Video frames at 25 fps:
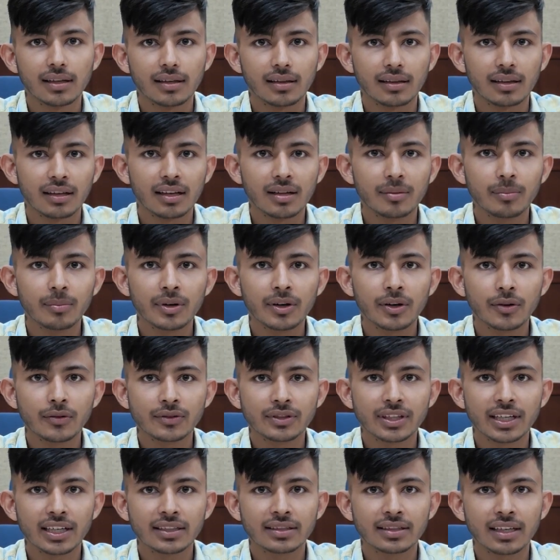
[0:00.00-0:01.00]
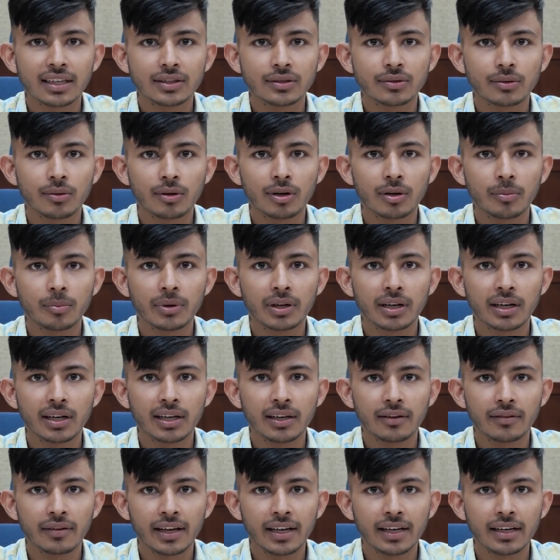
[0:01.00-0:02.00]
The number of sets I solved per day
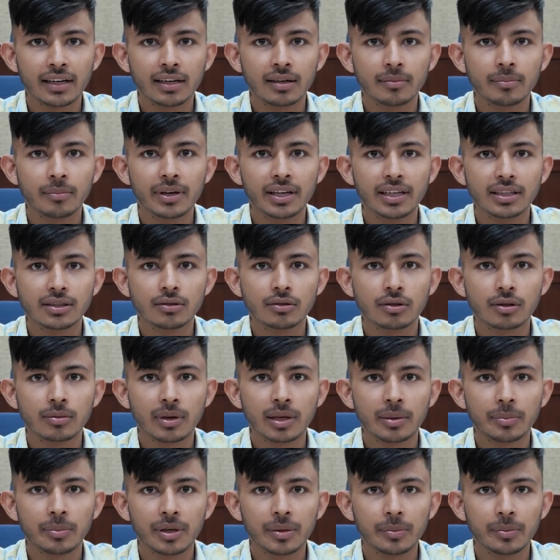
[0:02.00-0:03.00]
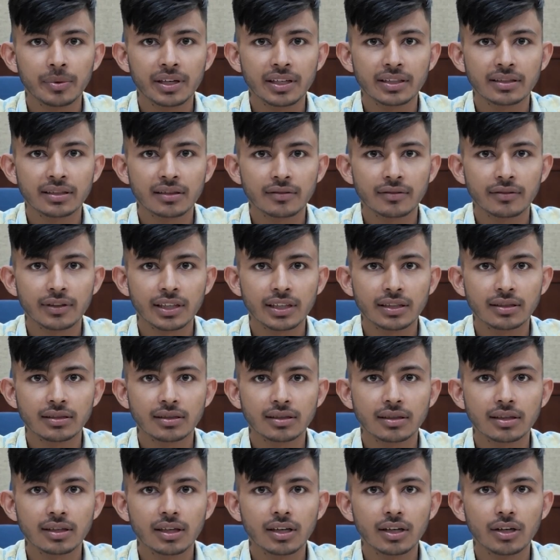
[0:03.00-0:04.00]
varied based on my preparation phase.
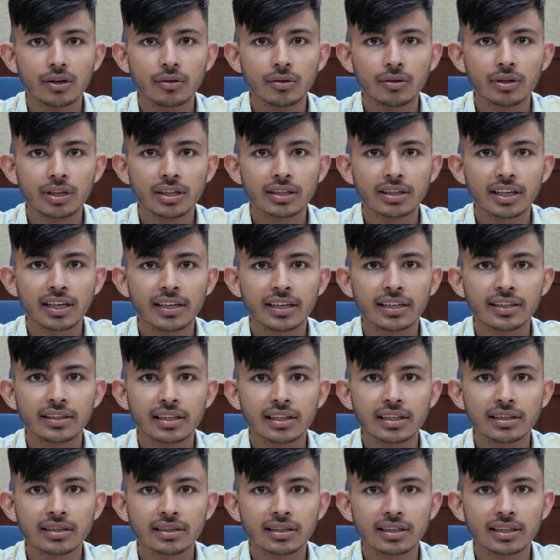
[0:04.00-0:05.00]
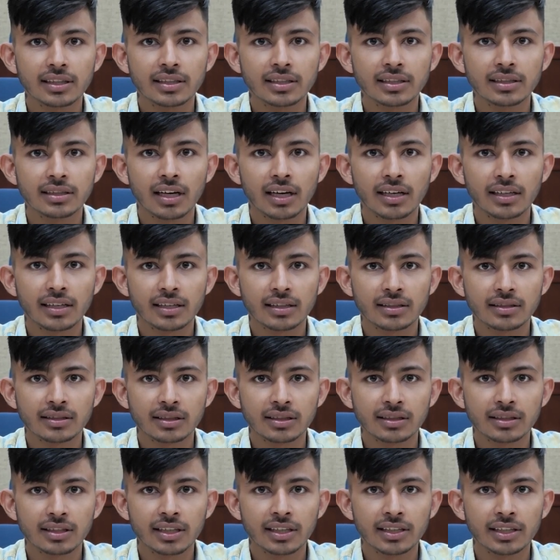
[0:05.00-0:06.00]
During the initial stages, I
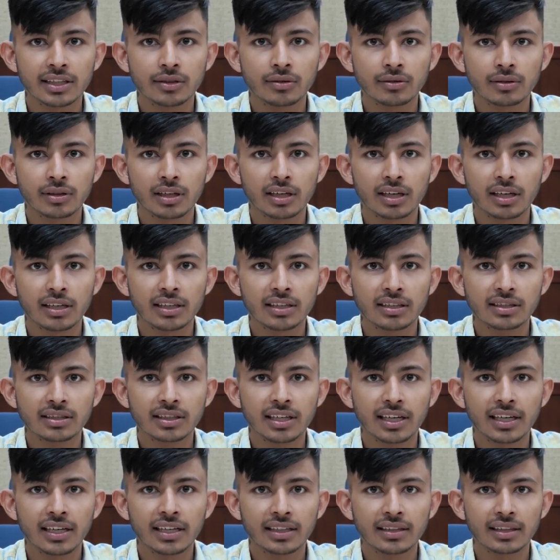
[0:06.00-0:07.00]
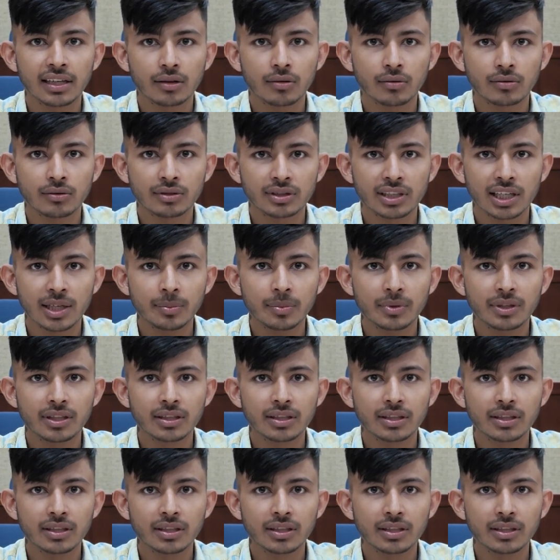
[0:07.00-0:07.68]
concentrated on understanding the concept,